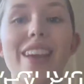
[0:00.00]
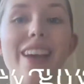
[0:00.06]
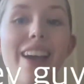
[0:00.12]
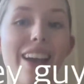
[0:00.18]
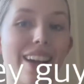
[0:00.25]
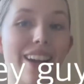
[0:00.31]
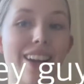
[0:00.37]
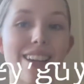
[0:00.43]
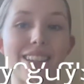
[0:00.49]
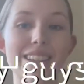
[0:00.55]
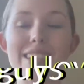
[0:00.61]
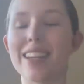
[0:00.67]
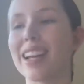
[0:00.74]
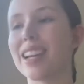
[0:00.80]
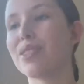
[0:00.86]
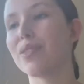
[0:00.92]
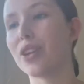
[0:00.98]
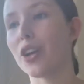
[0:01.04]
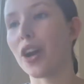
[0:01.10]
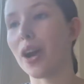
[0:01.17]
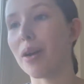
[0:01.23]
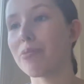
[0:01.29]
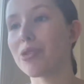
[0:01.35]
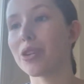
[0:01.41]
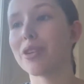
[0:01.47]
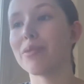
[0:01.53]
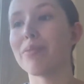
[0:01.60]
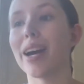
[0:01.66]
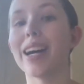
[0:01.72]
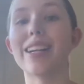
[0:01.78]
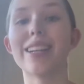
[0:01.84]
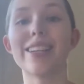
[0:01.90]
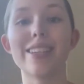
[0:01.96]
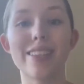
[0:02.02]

Hey guys, today's video I'm talking about